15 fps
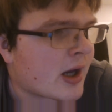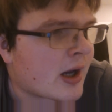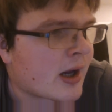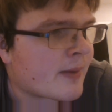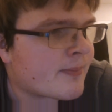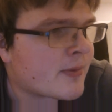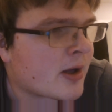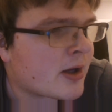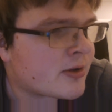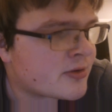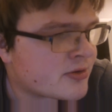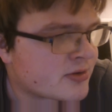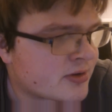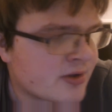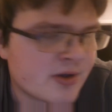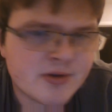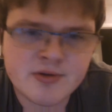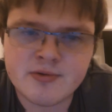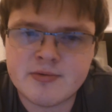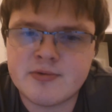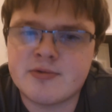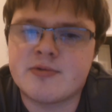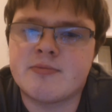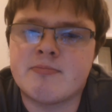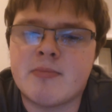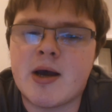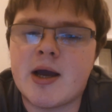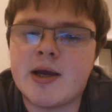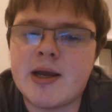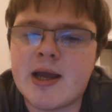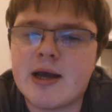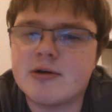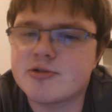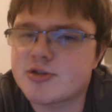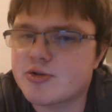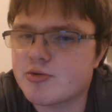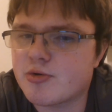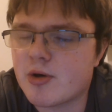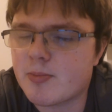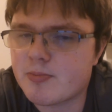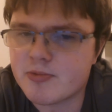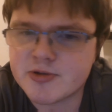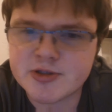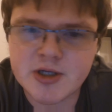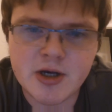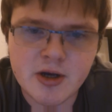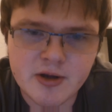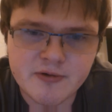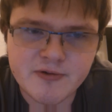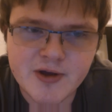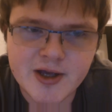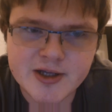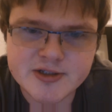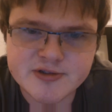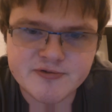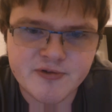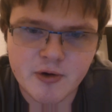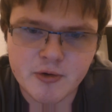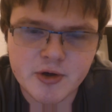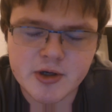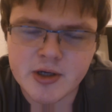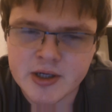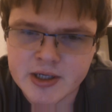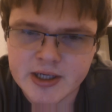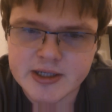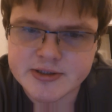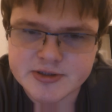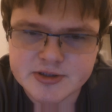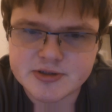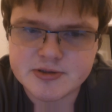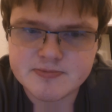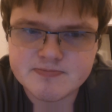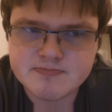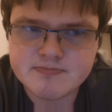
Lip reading: not, my house representative has voted against